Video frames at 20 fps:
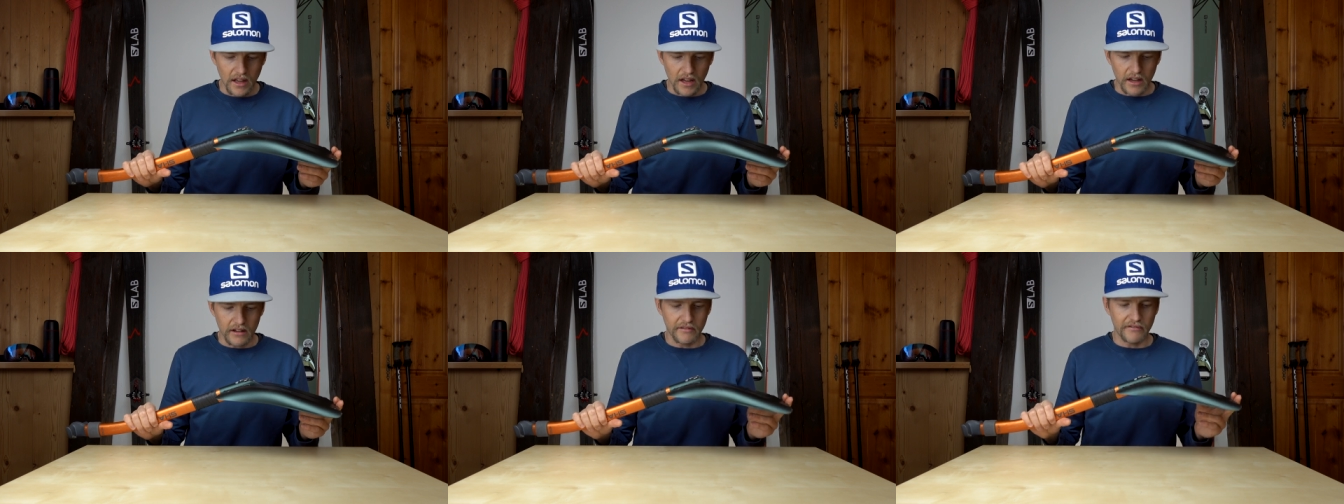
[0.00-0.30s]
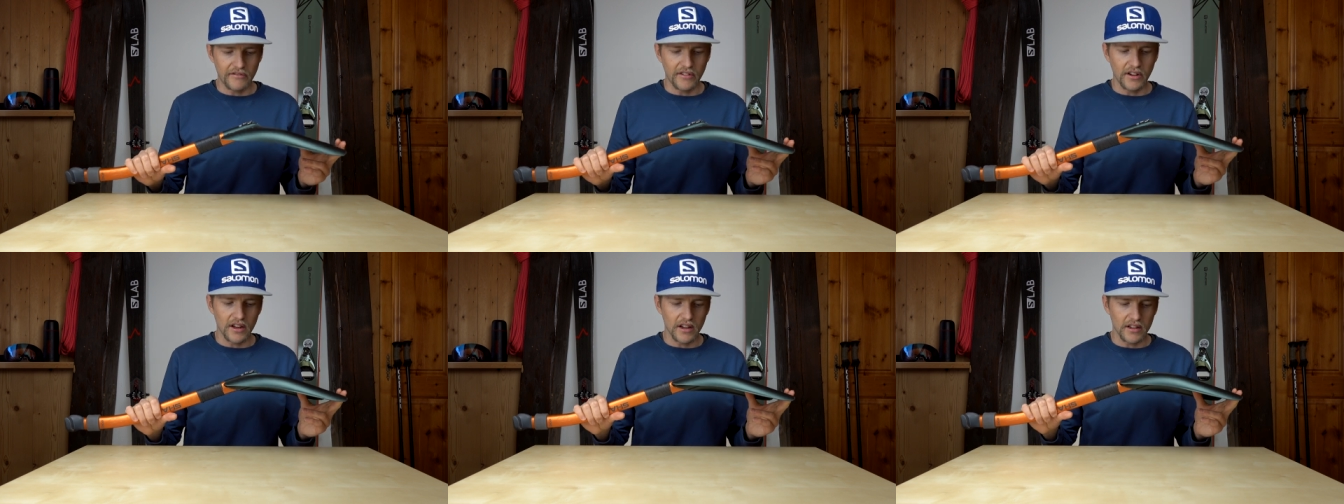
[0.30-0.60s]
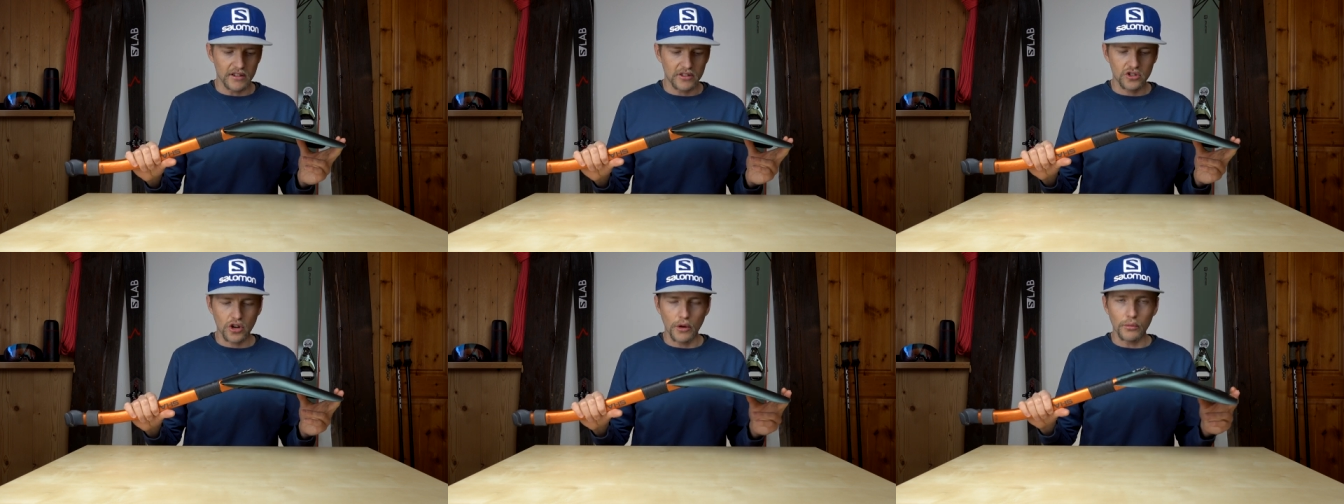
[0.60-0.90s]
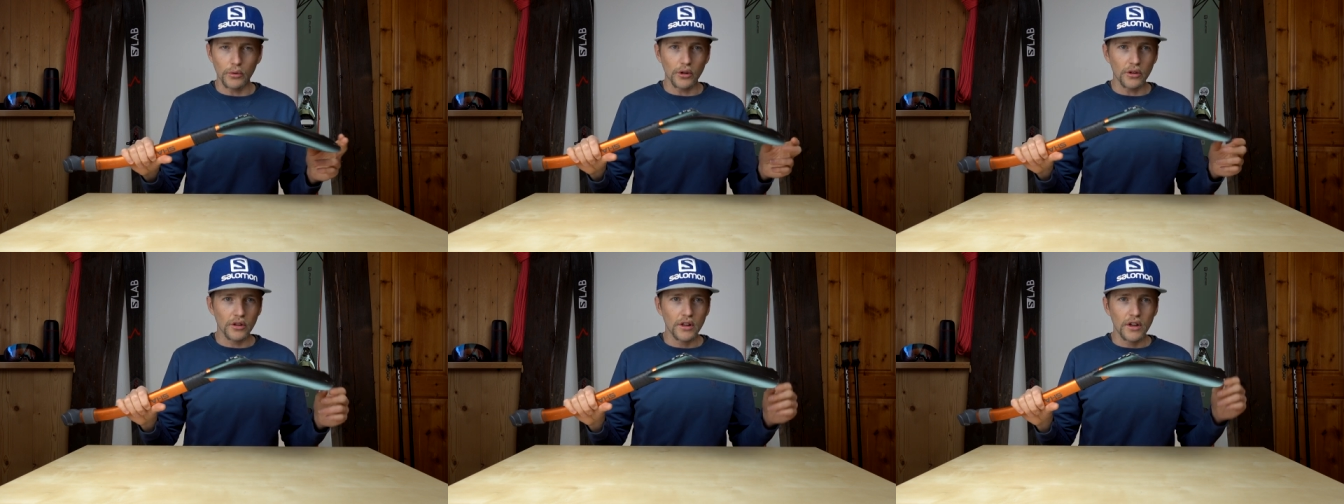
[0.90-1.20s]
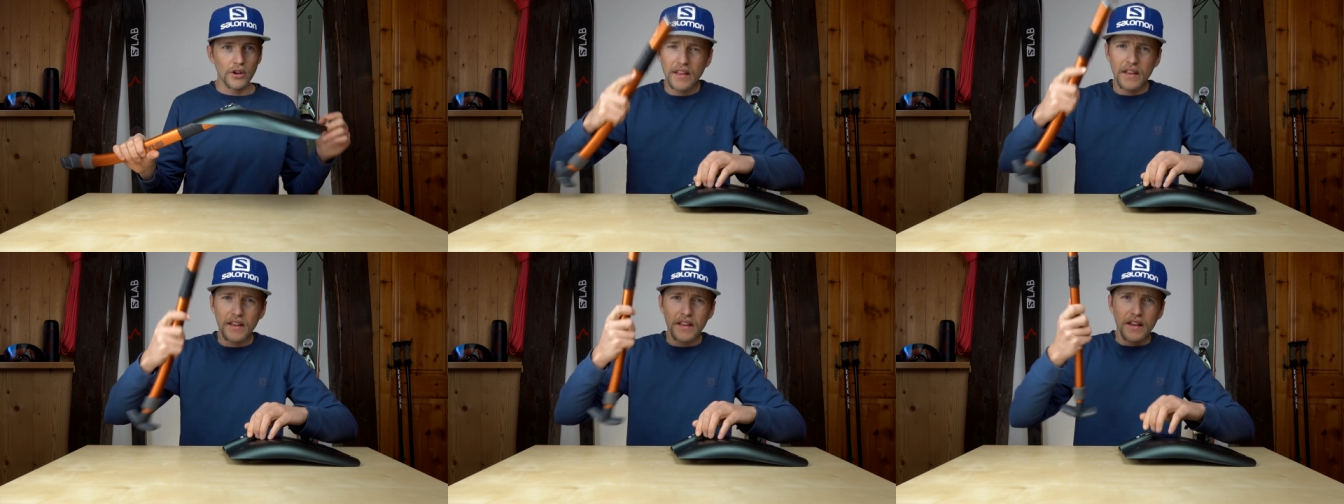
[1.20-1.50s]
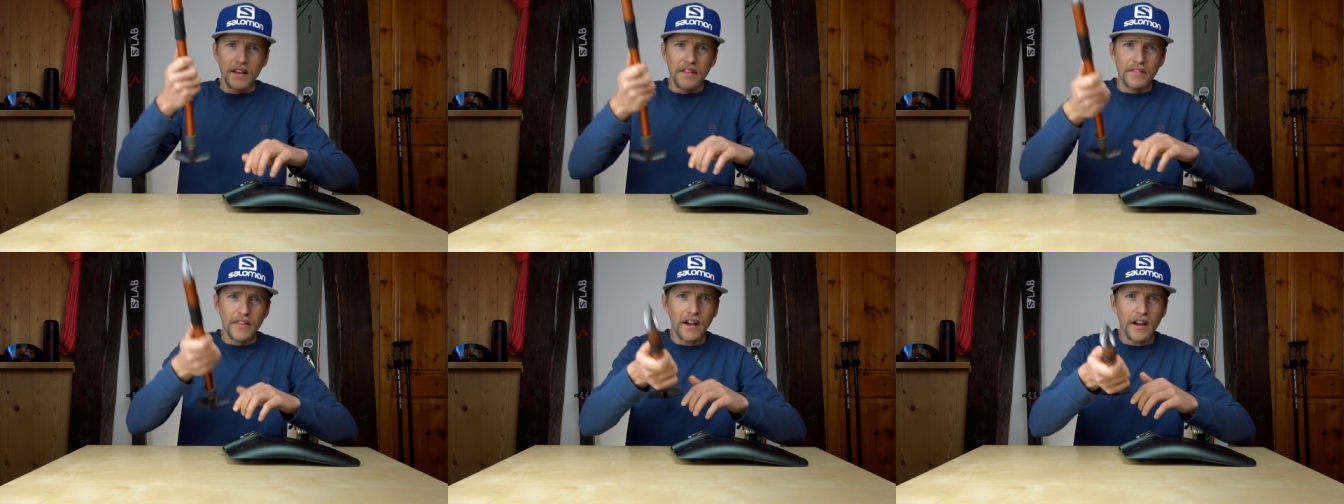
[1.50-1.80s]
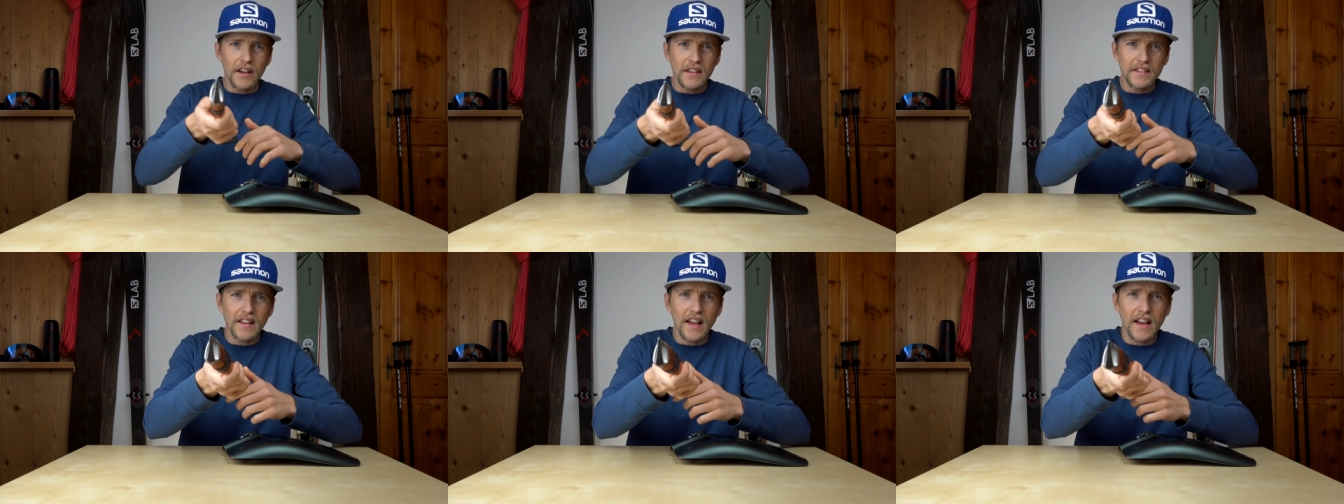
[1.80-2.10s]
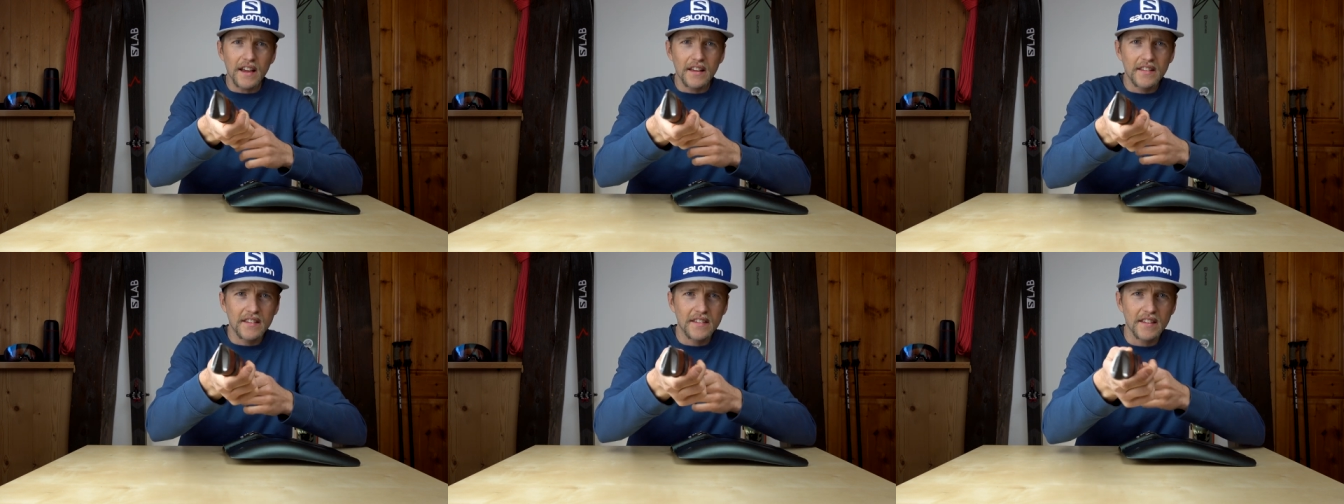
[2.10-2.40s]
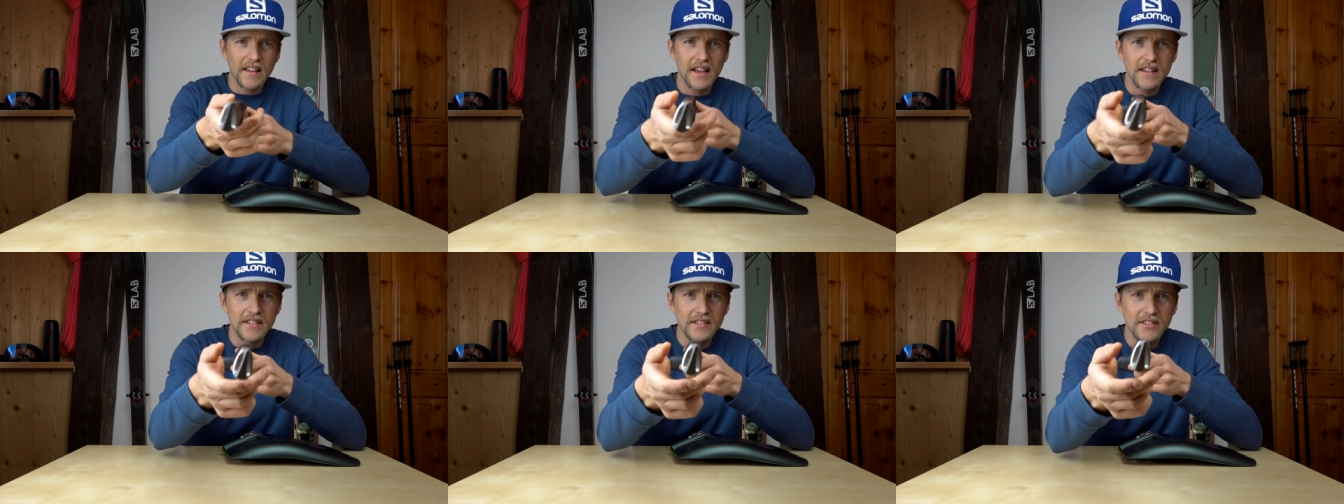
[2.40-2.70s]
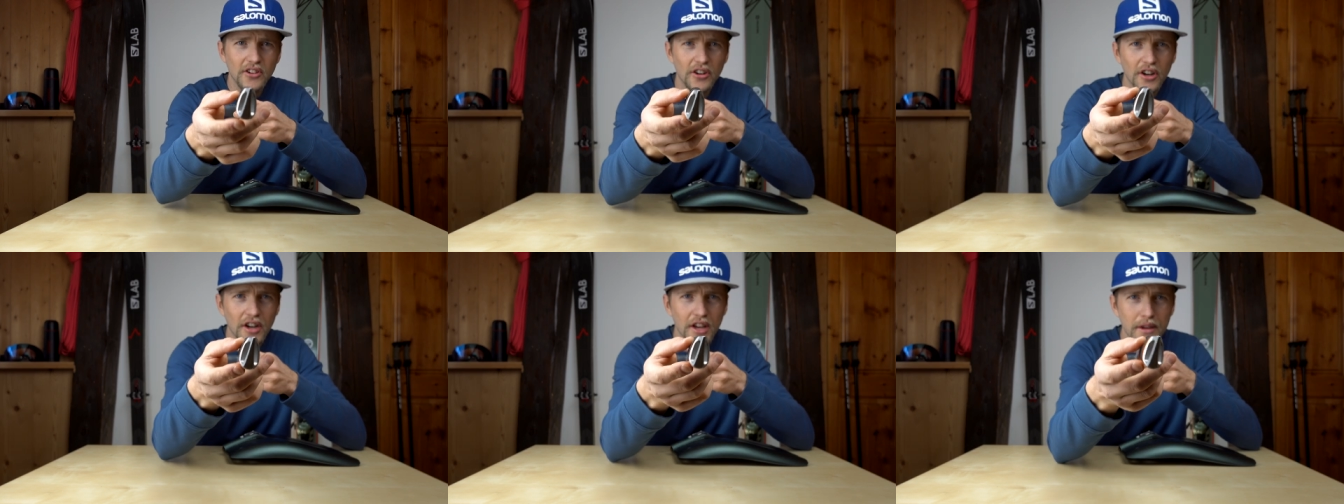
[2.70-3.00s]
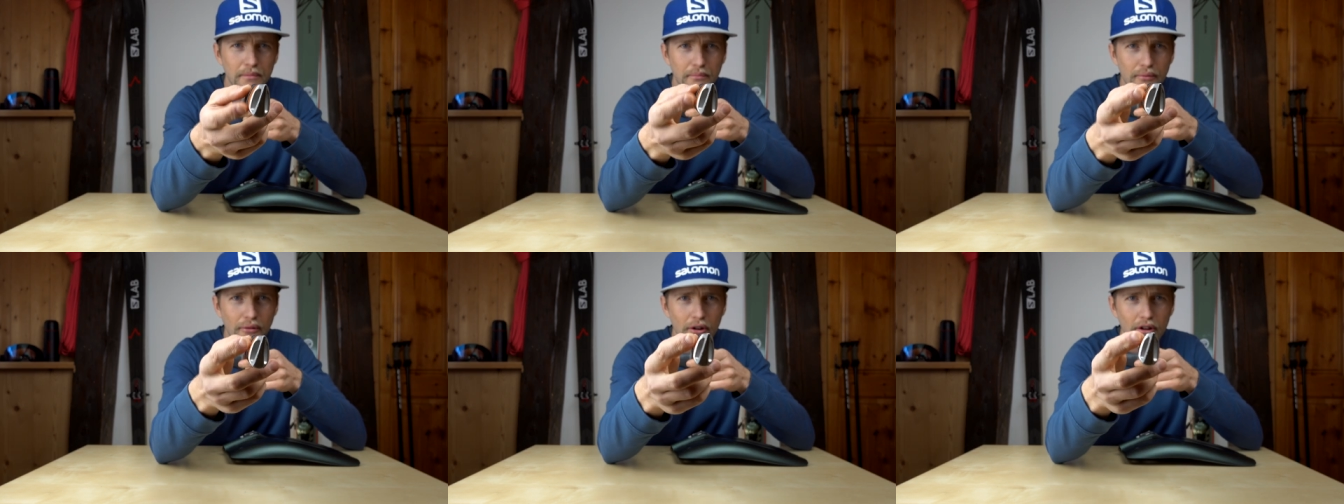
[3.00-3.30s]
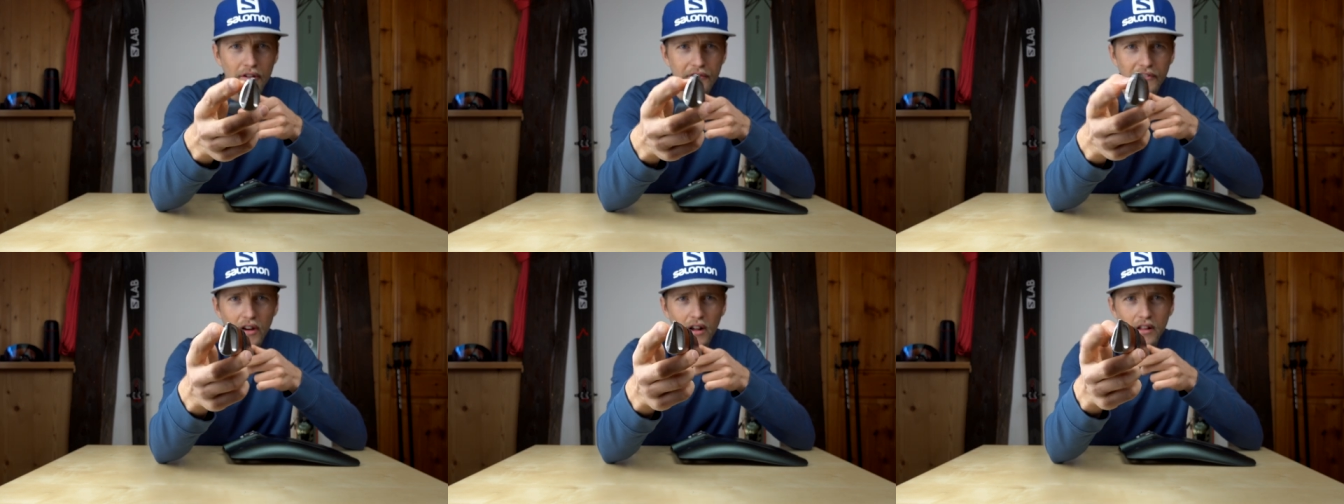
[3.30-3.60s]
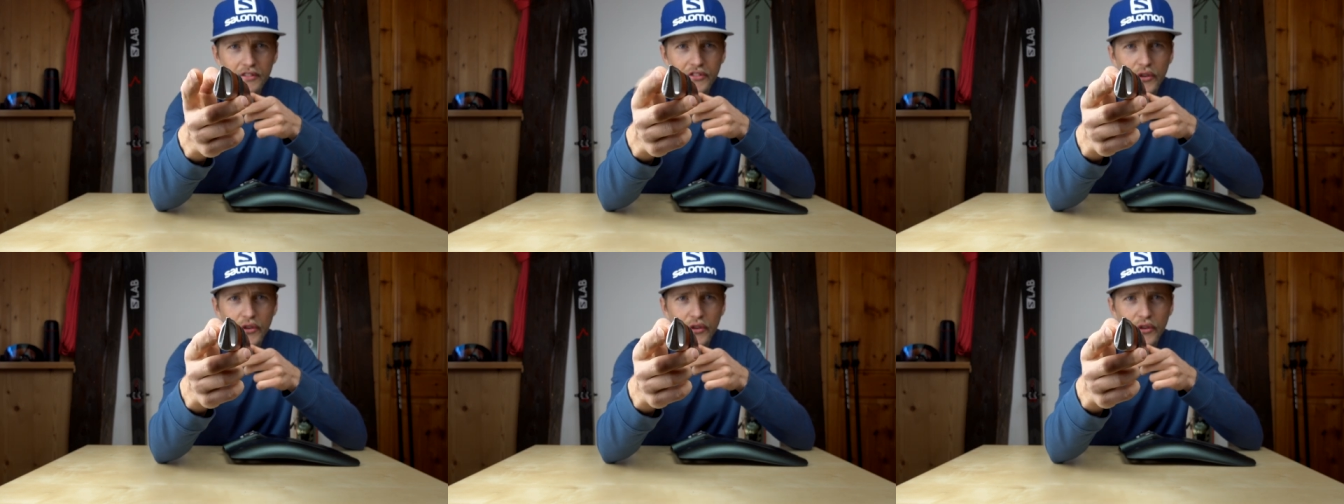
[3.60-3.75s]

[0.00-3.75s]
of uh, trouble. The ice axe has got a profile